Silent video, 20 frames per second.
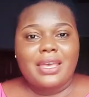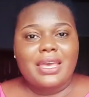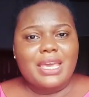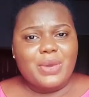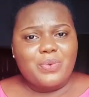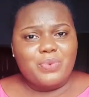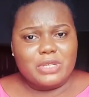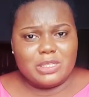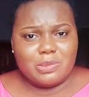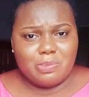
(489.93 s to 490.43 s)

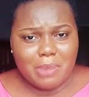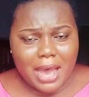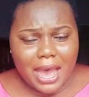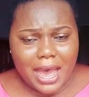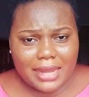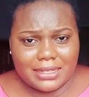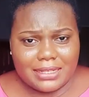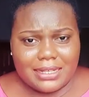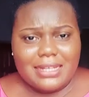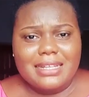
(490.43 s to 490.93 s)
It was
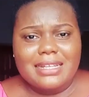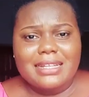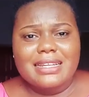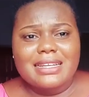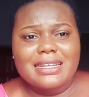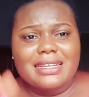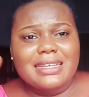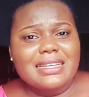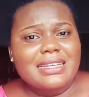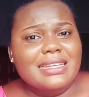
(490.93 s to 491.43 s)
bad.
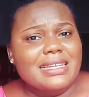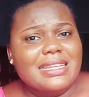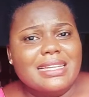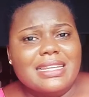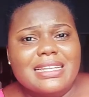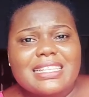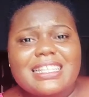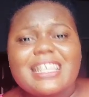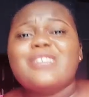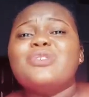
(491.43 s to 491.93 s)

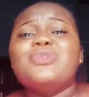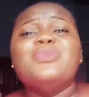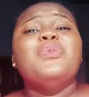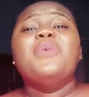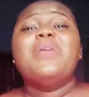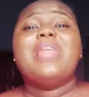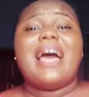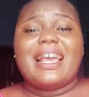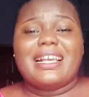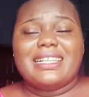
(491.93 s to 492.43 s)
There's no
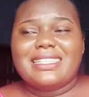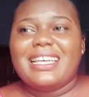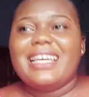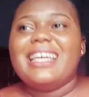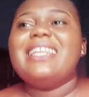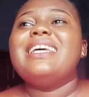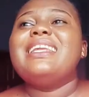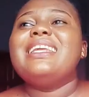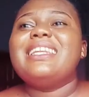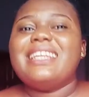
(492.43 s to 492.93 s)
light.
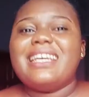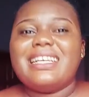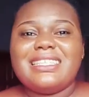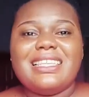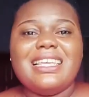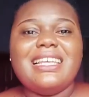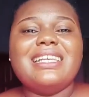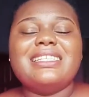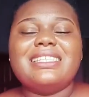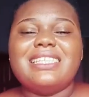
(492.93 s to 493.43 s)
And then the next
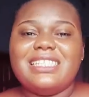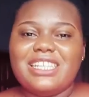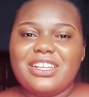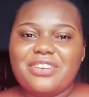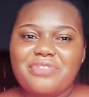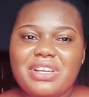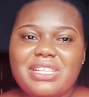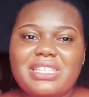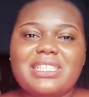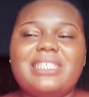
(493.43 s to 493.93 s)
thing is the
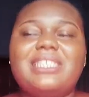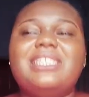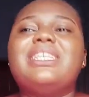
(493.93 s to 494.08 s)
generators.